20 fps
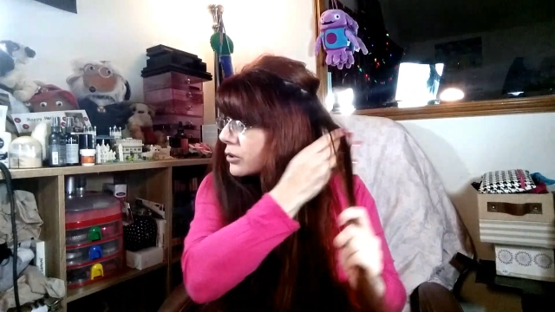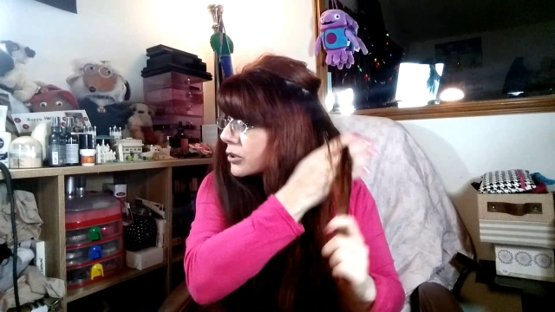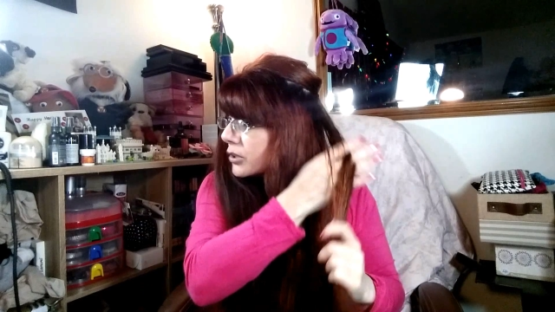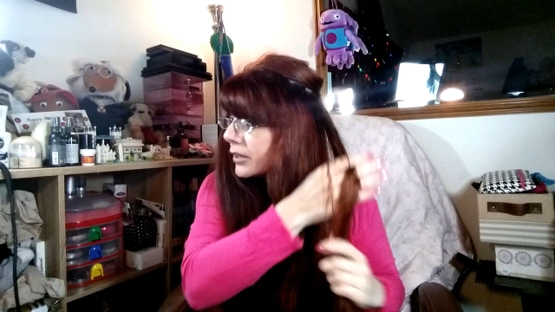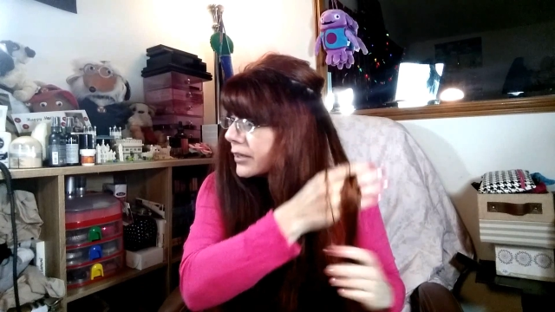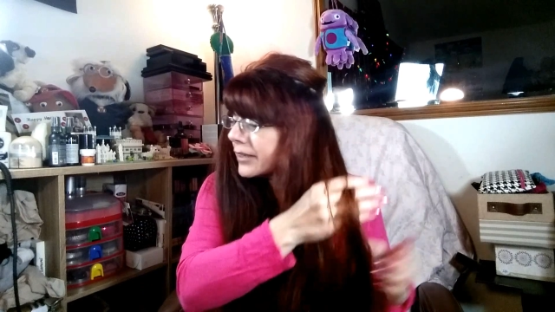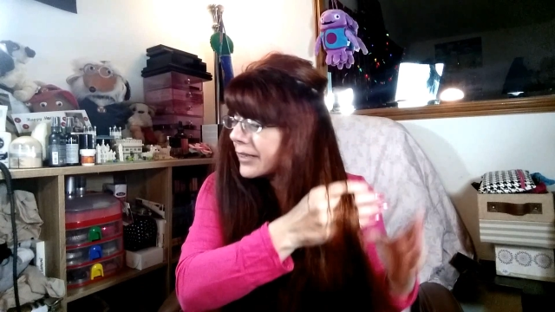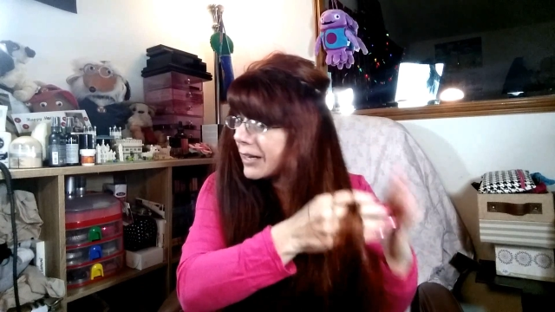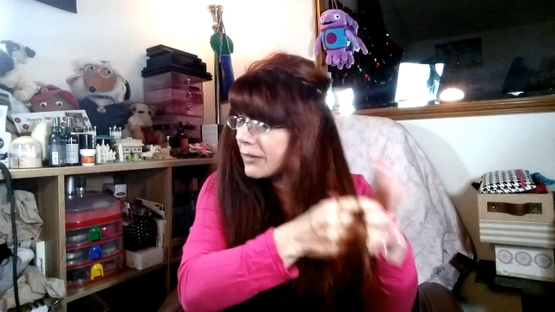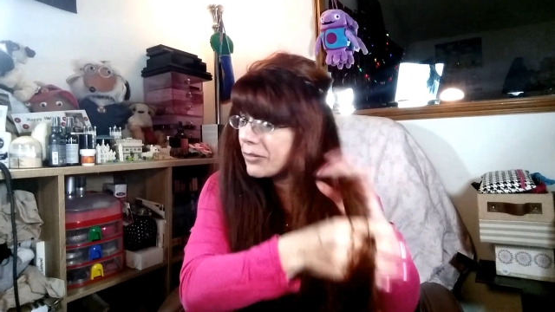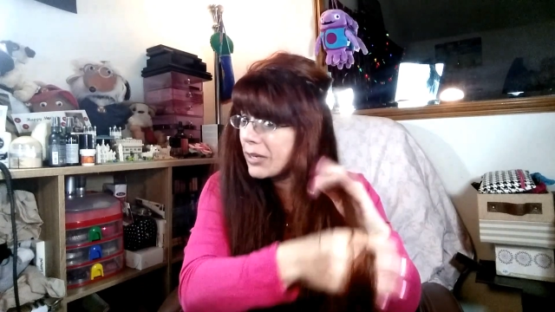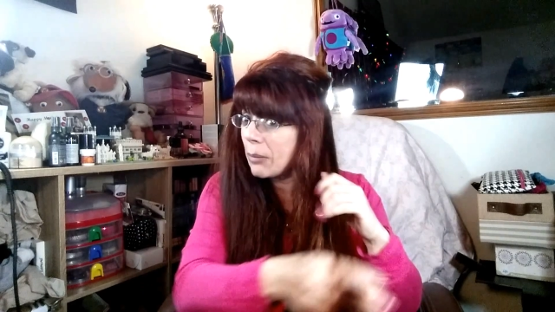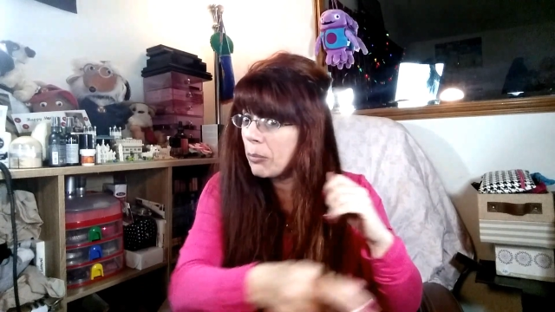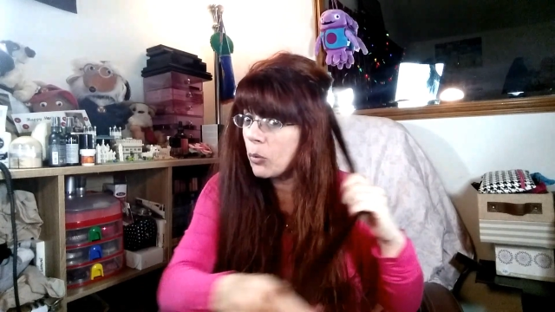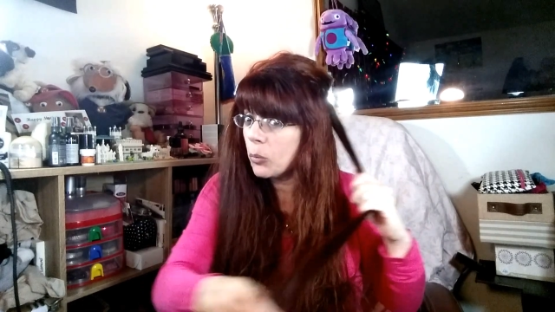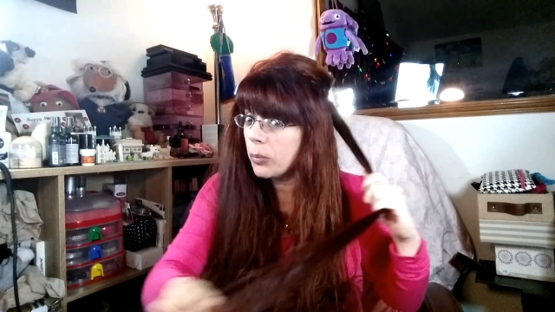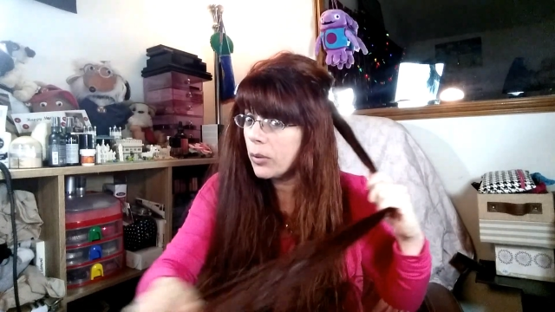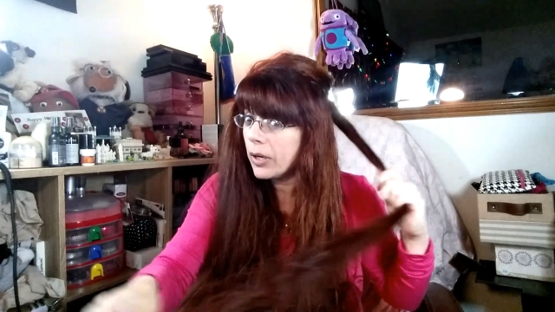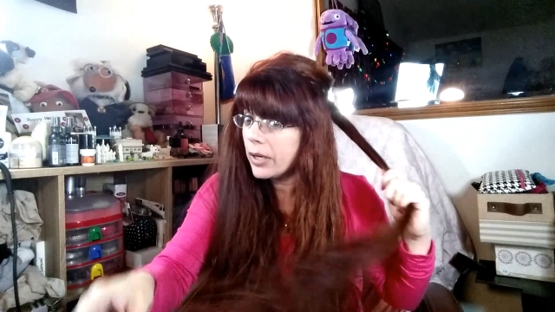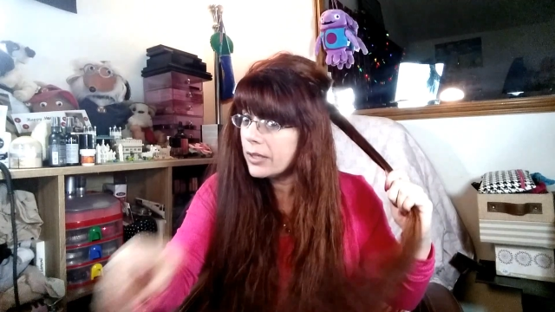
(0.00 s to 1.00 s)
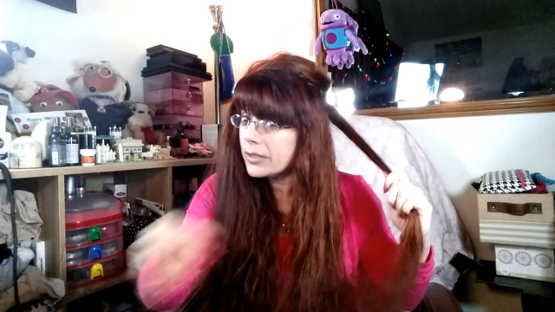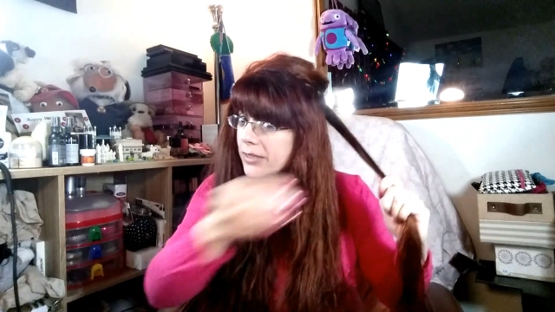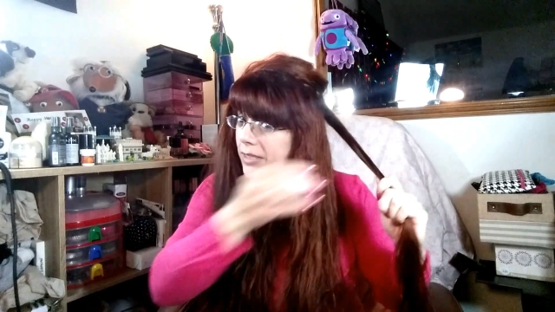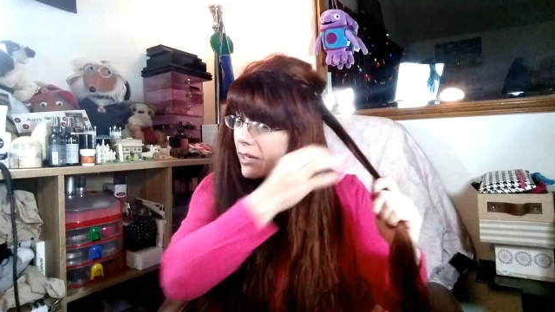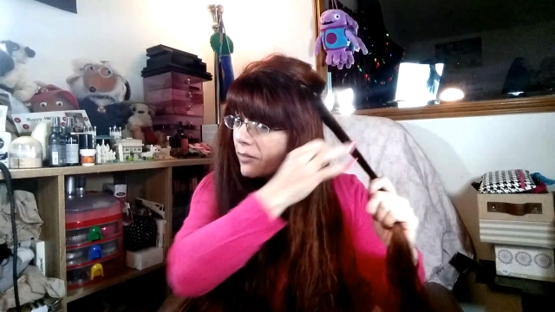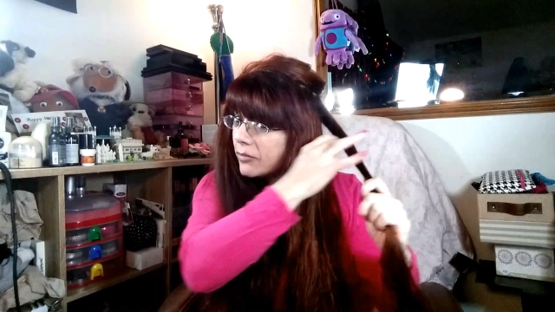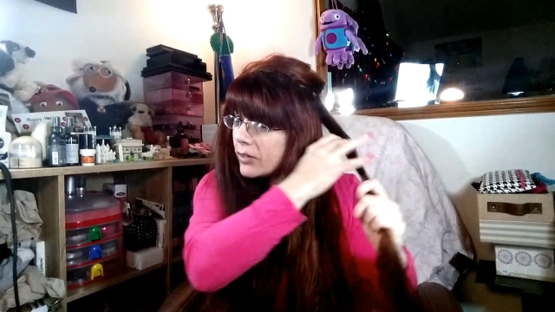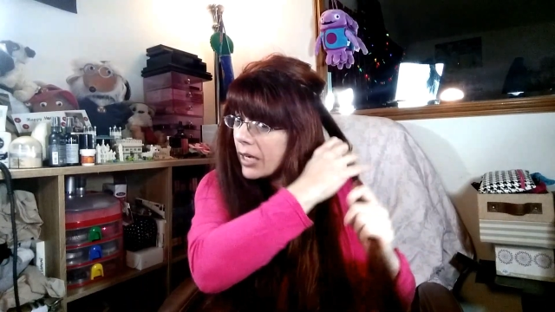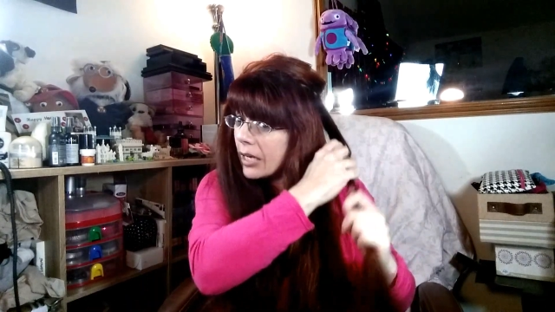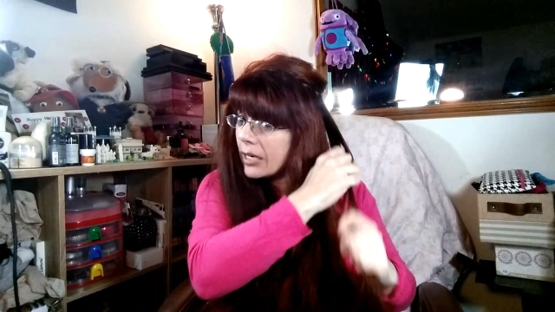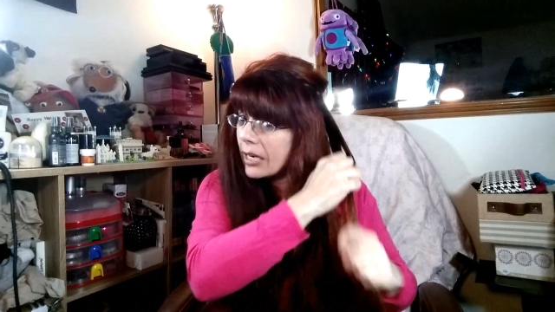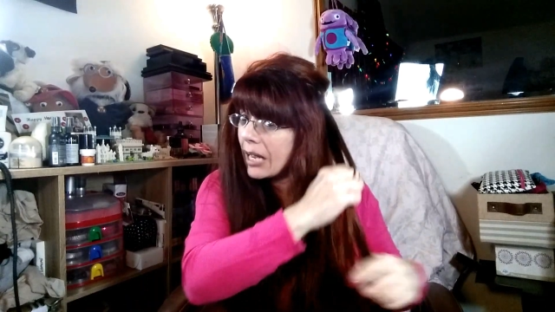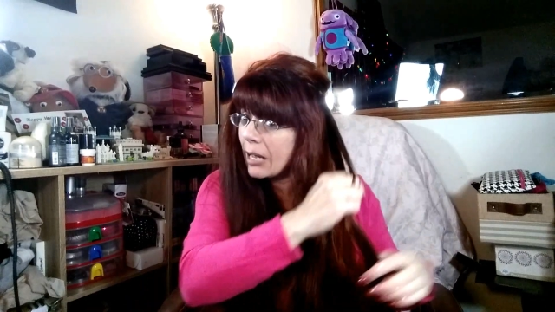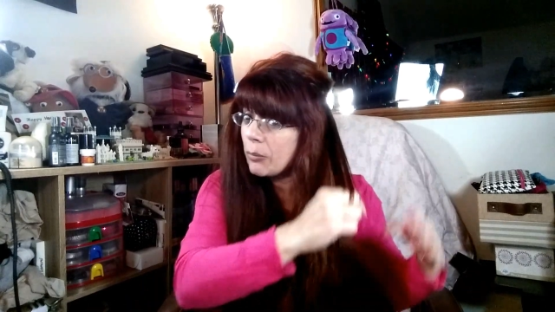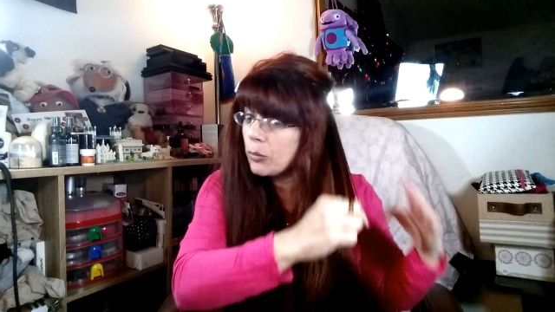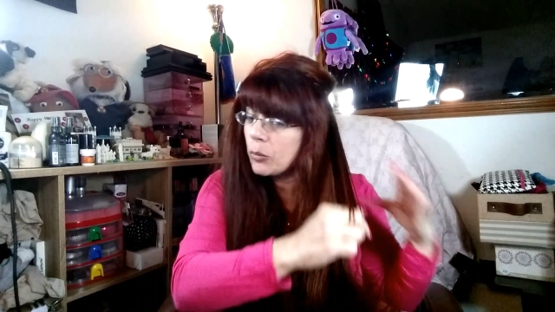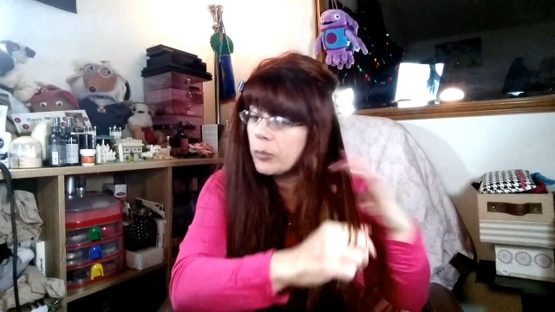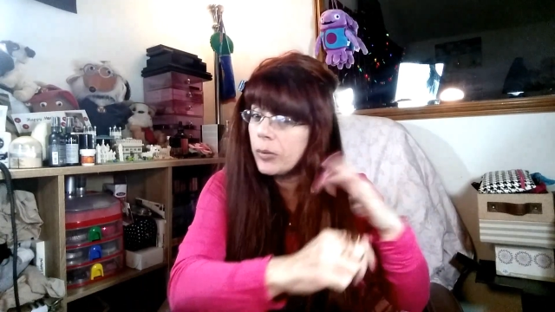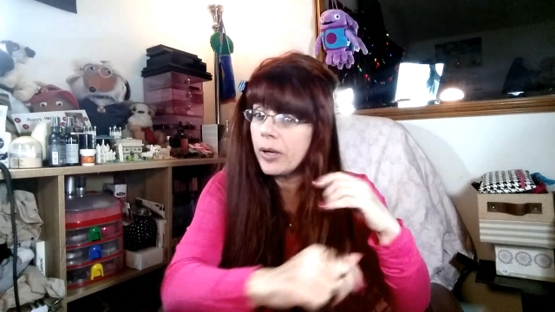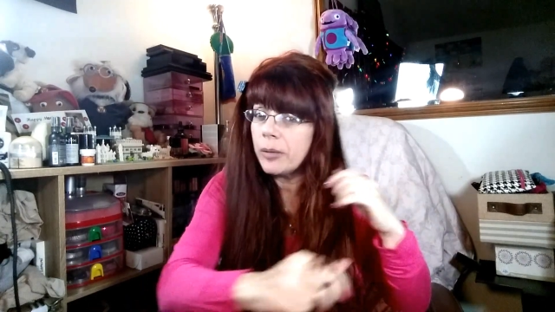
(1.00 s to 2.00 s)
so I can have apple pie, because I haven't had
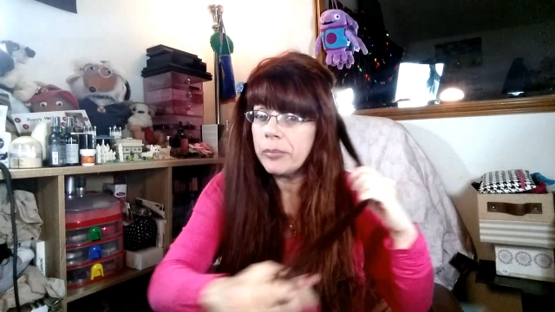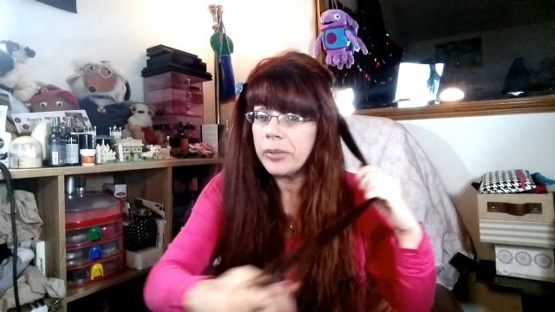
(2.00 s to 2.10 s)
apple pie.